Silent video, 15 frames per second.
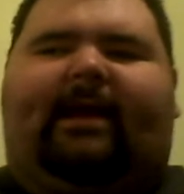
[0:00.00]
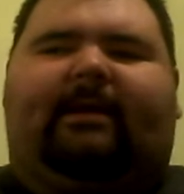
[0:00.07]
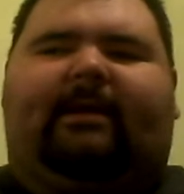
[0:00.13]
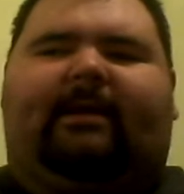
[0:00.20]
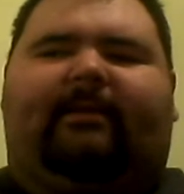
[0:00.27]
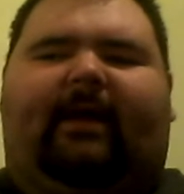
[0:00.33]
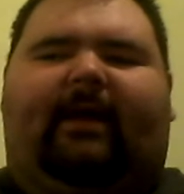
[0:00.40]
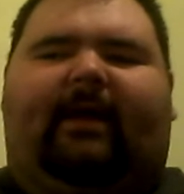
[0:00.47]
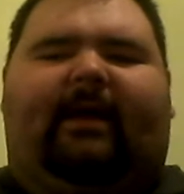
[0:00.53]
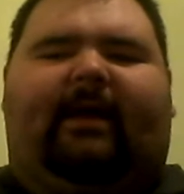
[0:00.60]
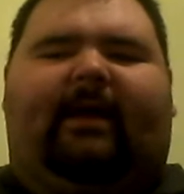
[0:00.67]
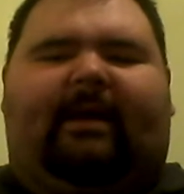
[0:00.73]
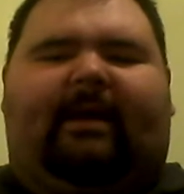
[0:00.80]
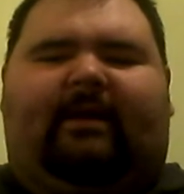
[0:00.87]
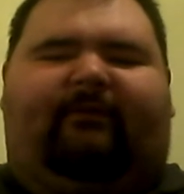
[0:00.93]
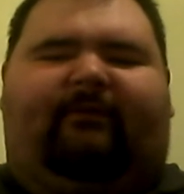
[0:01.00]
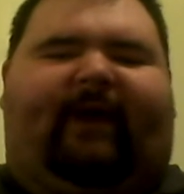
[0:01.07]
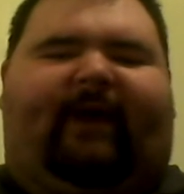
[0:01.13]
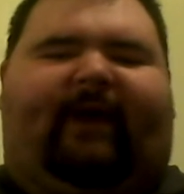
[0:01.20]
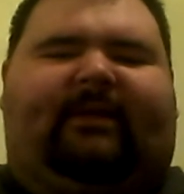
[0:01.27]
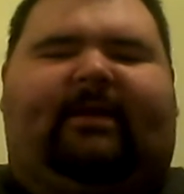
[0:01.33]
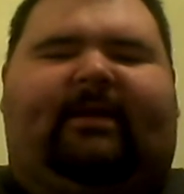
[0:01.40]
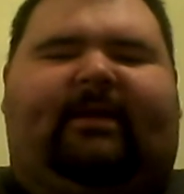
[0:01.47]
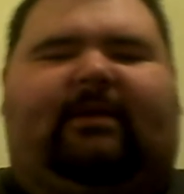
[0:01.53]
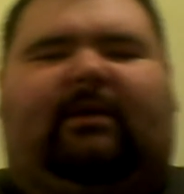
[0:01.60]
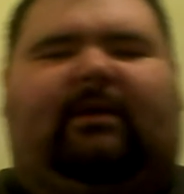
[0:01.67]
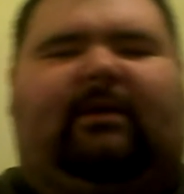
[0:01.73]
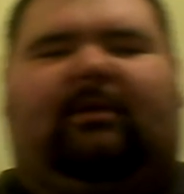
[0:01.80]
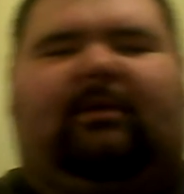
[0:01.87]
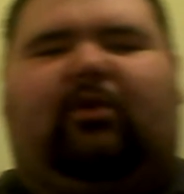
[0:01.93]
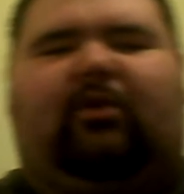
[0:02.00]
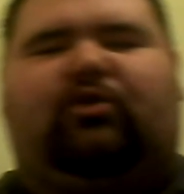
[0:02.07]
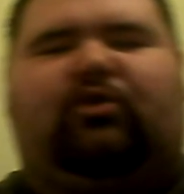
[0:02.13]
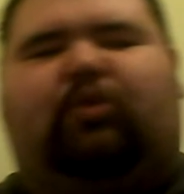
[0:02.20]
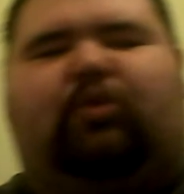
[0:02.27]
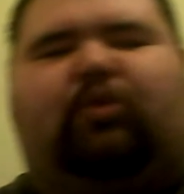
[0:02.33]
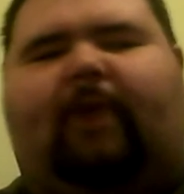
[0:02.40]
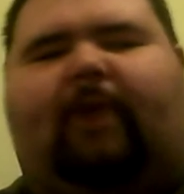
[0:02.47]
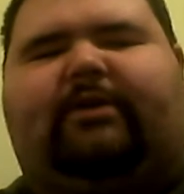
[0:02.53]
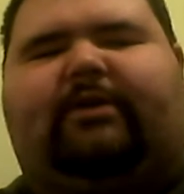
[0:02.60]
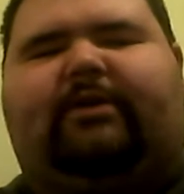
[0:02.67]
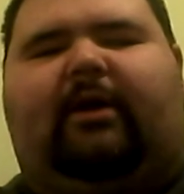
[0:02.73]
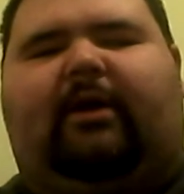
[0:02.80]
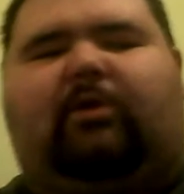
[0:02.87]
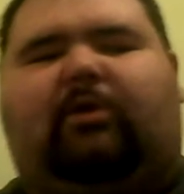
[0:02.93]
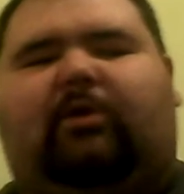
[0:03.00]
and the fact they didn't include Schwarzenegger much.